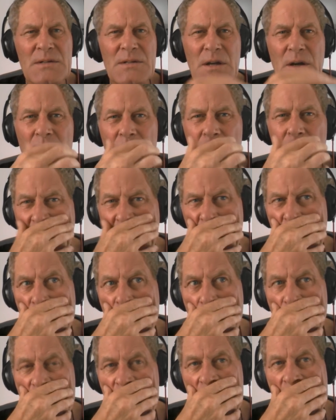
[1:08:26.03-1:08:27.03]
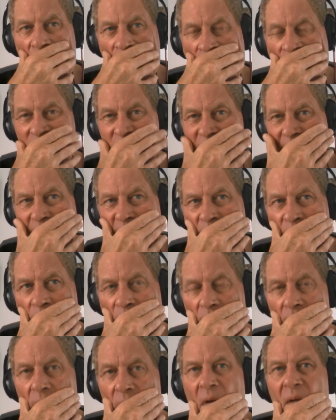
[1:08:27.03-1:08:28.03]
So that would
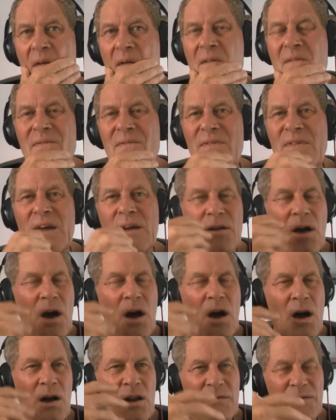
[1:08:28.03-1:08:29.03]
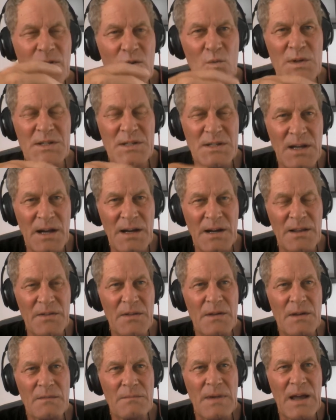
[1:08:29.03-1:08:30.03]
indicate that all of it was
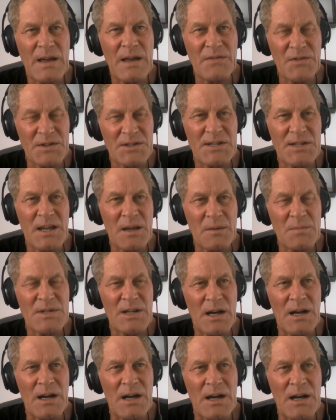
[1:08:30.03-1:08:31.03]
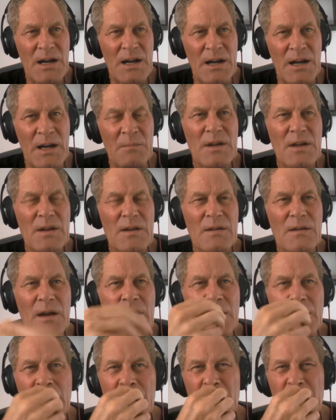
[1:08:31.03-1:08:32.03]
done at the same time.
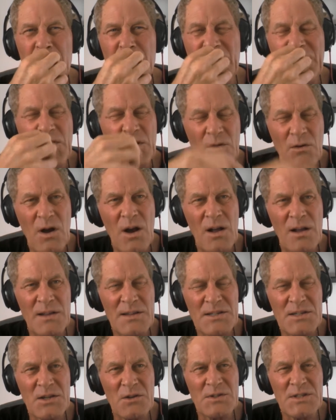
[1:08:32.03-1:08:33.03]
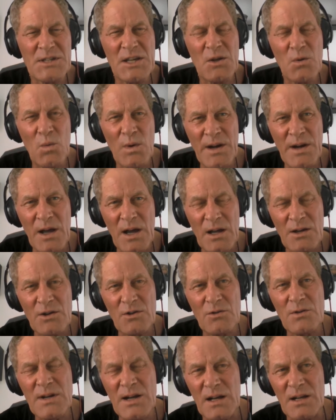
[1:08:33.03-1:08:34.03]
But there were also
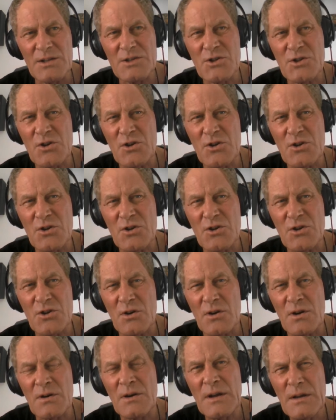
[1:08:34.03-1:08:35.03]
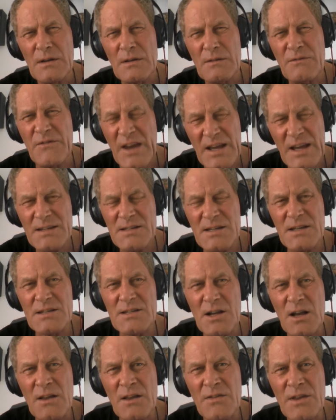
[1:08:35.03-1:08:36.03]
Tiwanaku culture
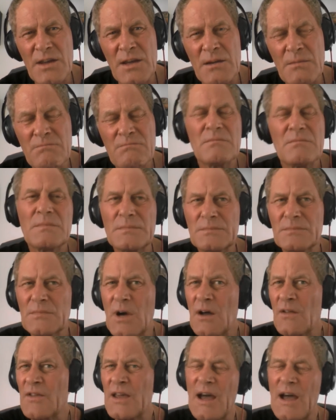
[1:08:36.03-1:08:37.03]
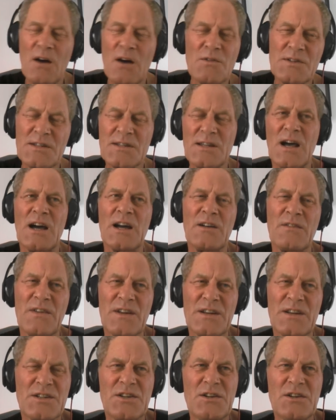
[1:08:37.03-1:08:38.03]
faces on the
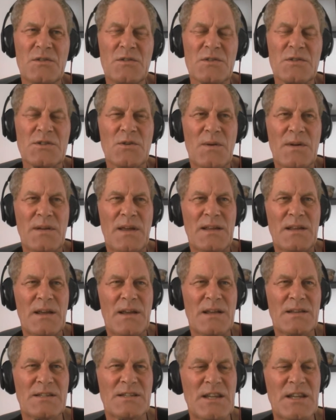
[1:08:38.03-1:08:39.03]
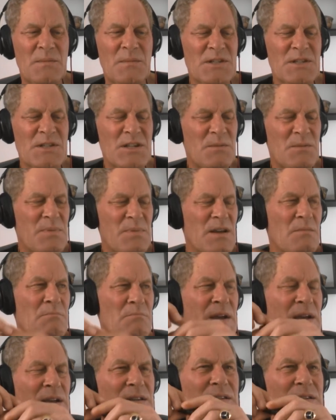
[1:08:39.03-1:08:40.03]
outside of it too. So it seems to be a
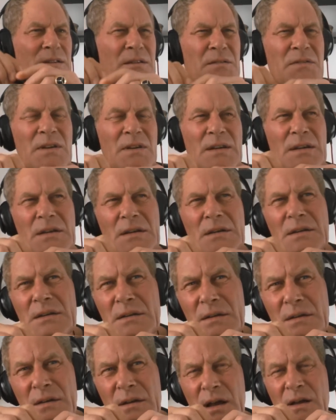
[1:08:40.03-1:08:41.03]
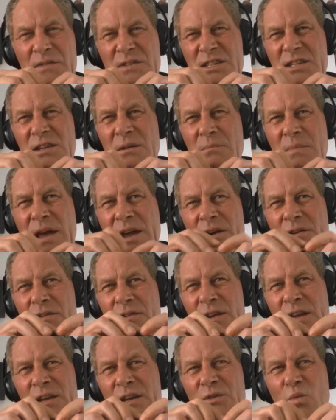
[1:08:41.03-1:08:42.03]
mix of
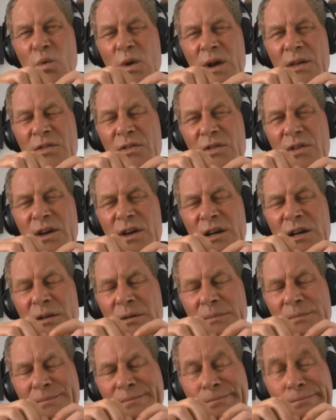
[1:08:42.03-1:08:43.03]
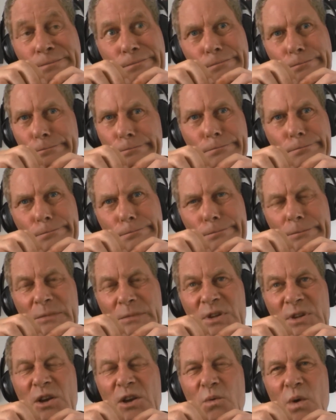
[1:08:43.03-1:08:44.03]
Sumerian with
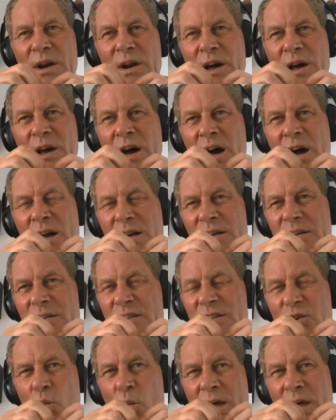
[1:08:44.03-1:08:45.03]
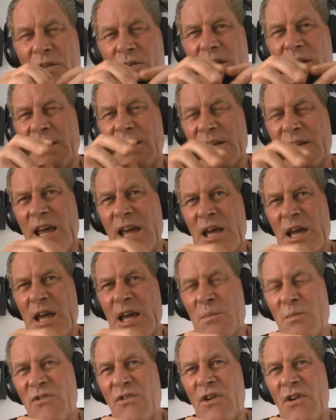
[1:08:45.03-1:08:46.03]
Tiwanakan. So whether it
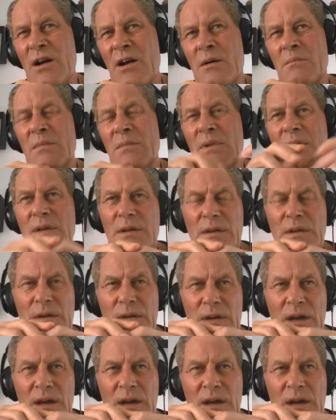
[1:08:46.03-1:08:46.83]
came from